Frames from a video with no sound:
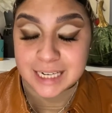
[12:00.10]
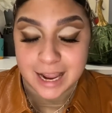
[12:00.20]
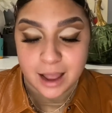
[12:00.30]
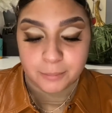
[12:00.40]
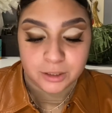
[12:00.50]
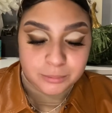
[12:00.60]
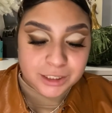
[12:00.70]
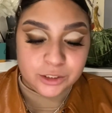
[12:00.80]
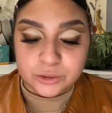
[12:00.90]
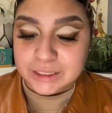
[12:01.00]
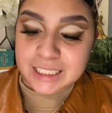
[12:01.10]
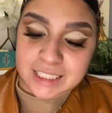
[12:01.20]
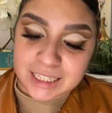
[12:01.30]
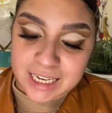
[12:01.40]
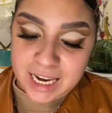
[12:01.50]
I'm going to be
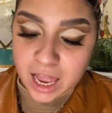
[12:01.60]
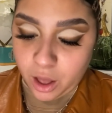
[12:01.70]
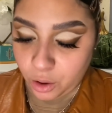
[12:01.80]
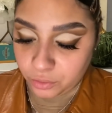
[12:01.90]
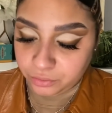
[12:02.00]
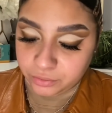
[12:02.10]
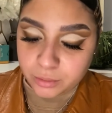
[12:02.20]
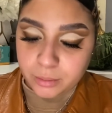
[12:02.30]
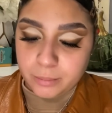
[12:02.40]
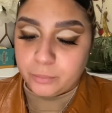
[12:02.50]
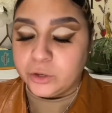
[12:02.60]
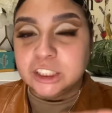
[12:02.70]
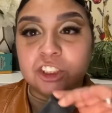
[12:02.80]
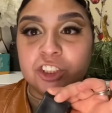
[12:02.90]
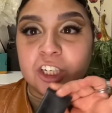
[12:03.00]
using the e.l.f.
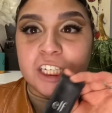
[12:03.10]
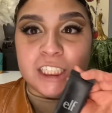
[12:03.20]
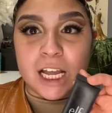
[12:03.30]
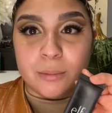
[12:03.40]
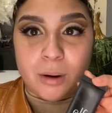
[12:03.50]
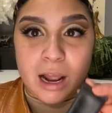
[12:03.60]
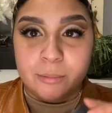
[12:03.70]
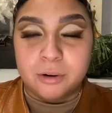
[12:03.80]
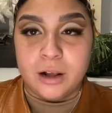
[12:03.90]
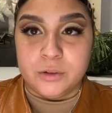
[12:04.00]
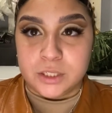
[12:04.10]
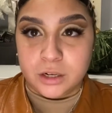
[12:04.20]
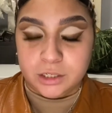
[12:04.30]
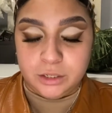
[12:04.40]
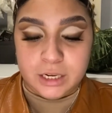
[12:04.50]
Moisture Lock Primer. I was
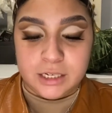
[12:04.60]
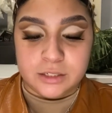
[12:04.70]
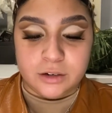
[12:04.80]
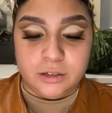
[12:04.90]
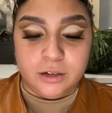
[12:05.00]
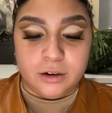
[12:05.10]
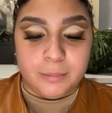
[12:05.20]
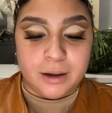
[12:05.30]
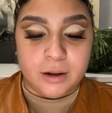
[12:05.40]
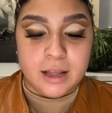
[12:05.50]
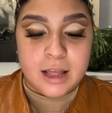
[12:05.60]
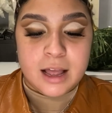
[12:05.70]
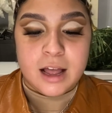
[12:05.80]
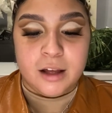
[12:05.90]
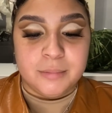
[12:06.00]
talking to you guys earlier about
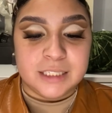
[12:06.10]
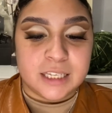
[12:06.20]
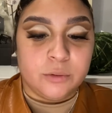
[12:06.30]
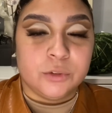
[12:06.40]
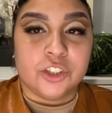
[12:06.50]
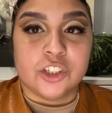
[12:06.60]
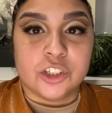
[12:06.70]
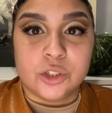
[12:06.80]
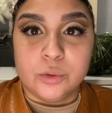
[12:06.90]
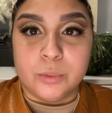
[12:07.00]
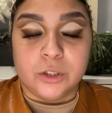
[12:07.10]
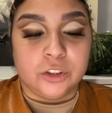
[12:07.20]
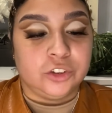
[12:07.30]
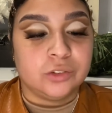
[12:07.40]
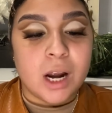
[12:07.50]
how my skin was just super
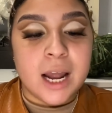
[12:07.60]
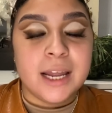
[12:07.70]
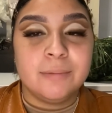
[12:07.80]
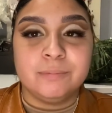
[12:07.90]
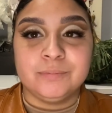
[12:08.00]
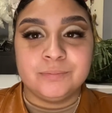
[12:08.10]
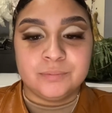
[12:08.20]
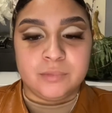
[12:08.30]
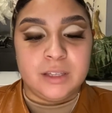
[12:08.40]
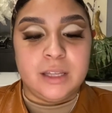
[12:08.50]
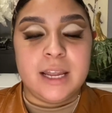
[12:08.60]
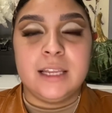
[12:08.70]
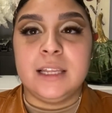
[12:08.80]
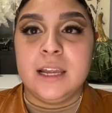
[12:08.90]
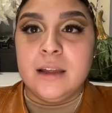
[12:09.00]
dry
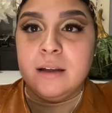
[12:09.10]
lately.